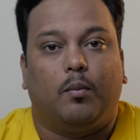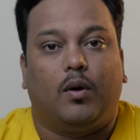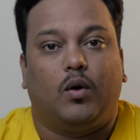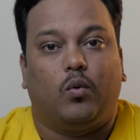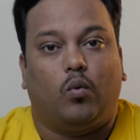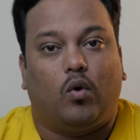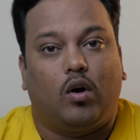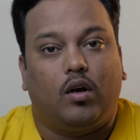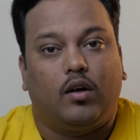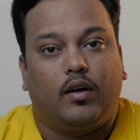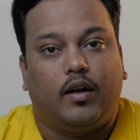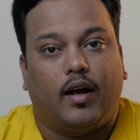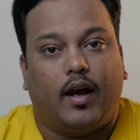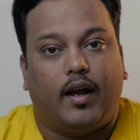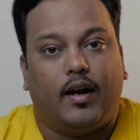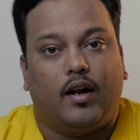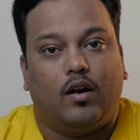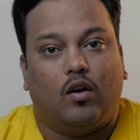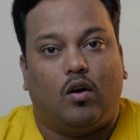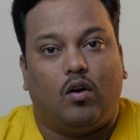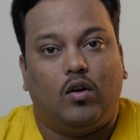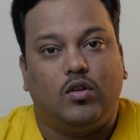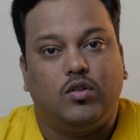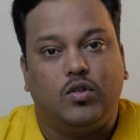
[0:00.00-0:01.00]
But what
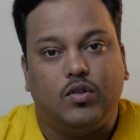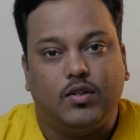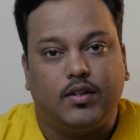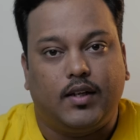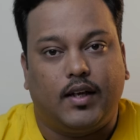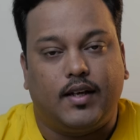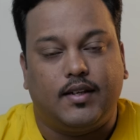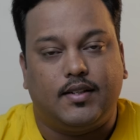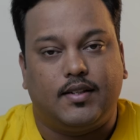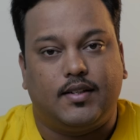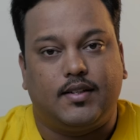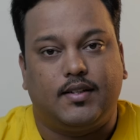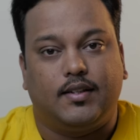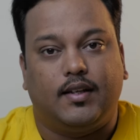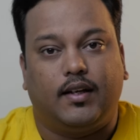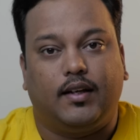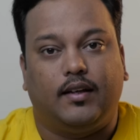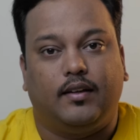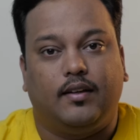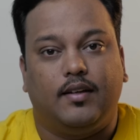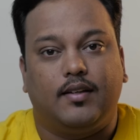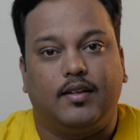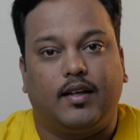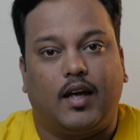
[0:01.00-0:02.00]
Canon also says is
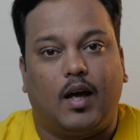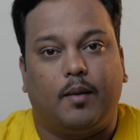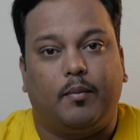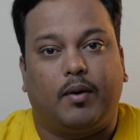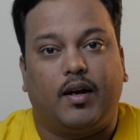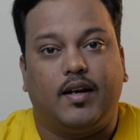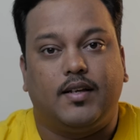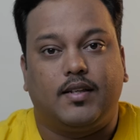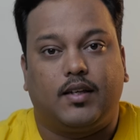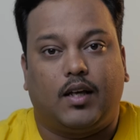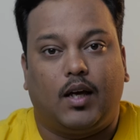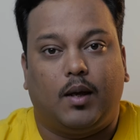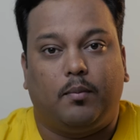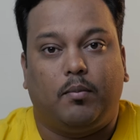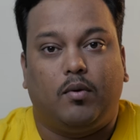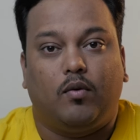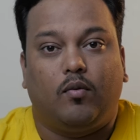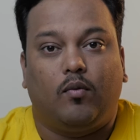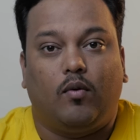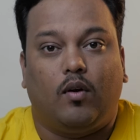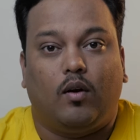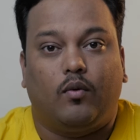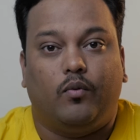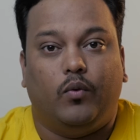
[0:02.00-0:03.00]
that this camera is
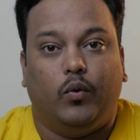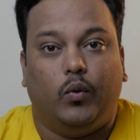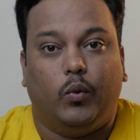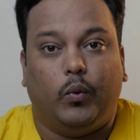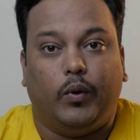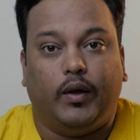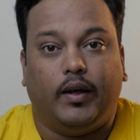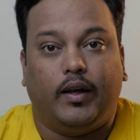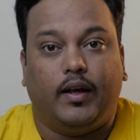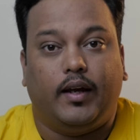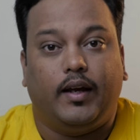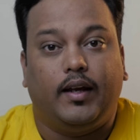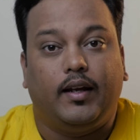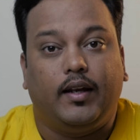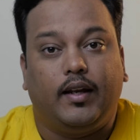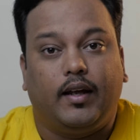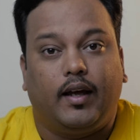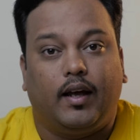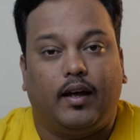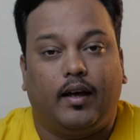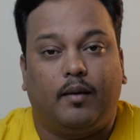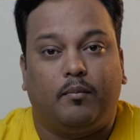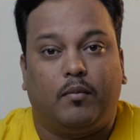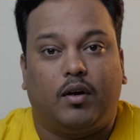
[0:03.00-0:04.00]
capable of doing
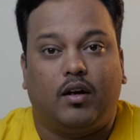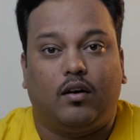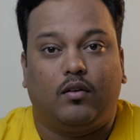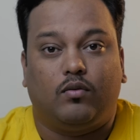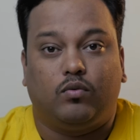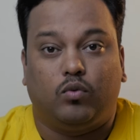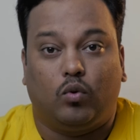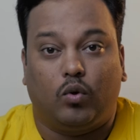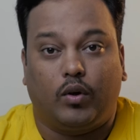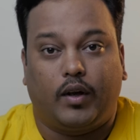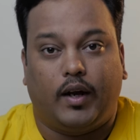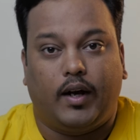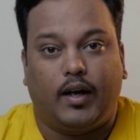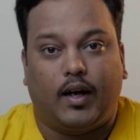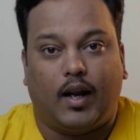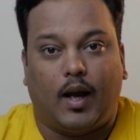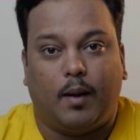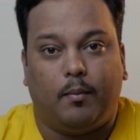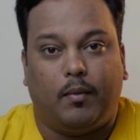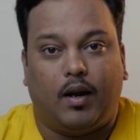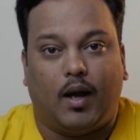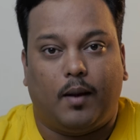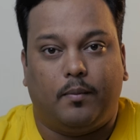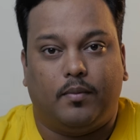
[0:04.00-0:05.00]
in-camera 4K
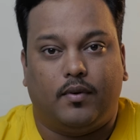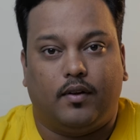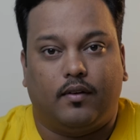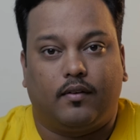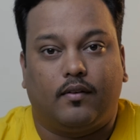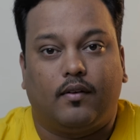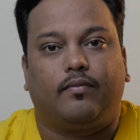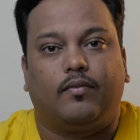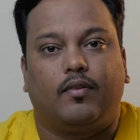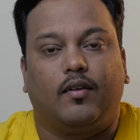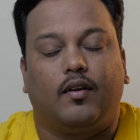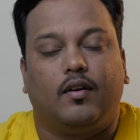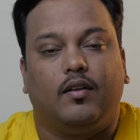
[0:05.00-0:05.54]
time lapses.